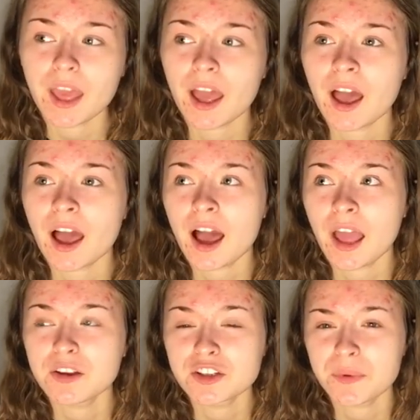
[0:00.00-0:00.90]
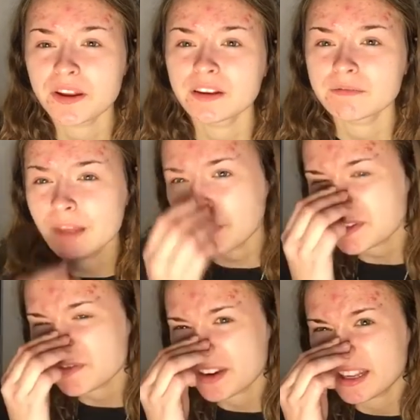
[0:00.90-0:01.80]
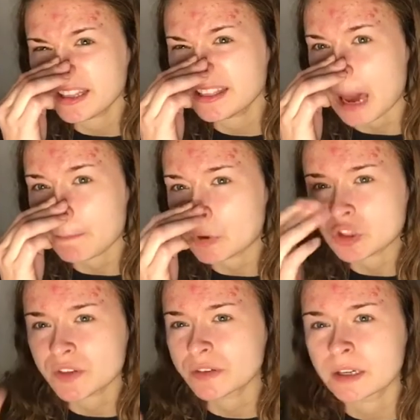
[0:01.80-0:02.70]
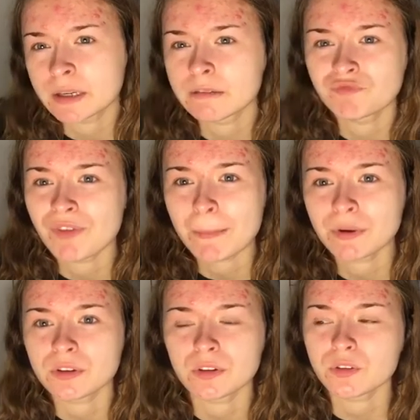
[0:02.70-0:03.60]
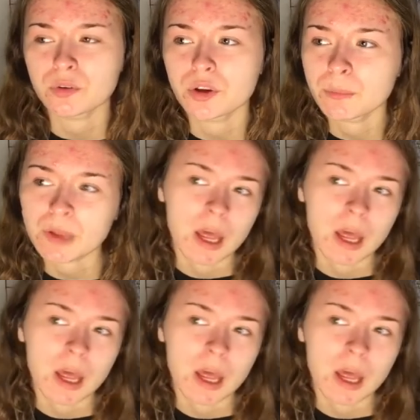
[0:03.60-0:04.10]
I used to be it wasn't really that much of a rebel group,